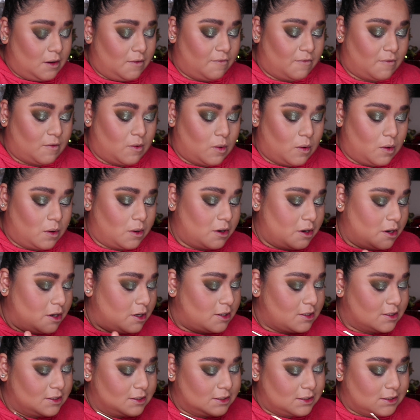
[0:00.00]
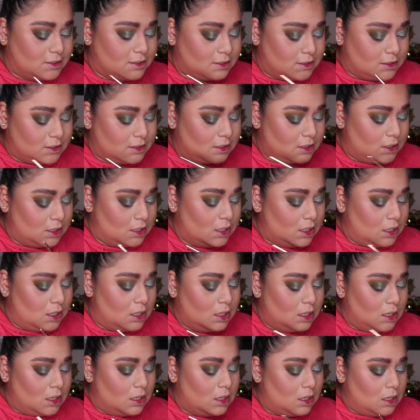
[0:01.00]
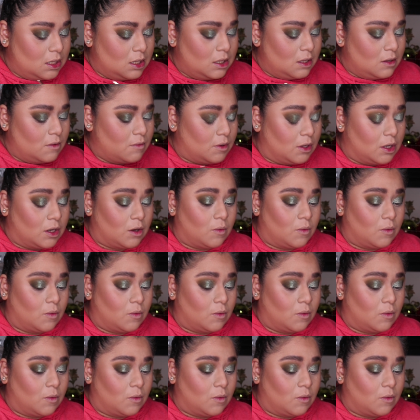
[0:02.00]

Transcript: of course. You